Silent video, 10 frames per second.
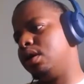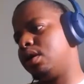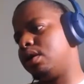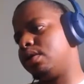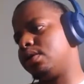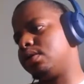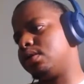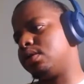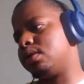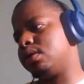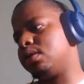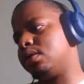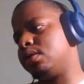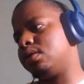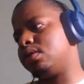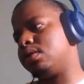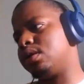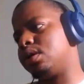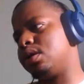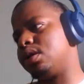
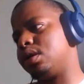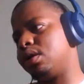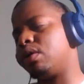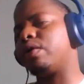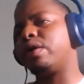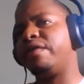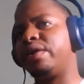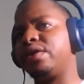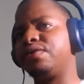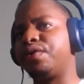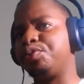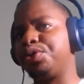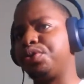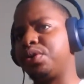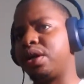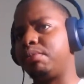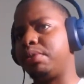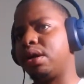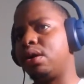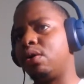And coronavirus forced me to come
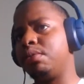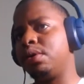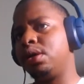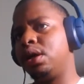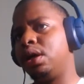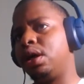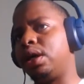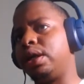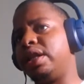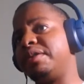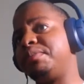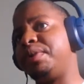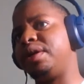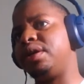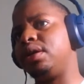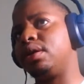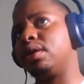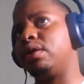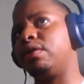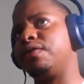back home, and I ended up spending
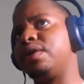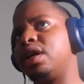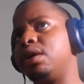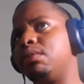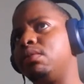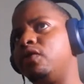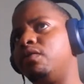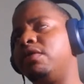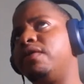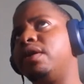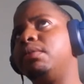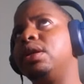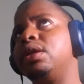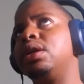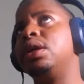a lot of time with my family.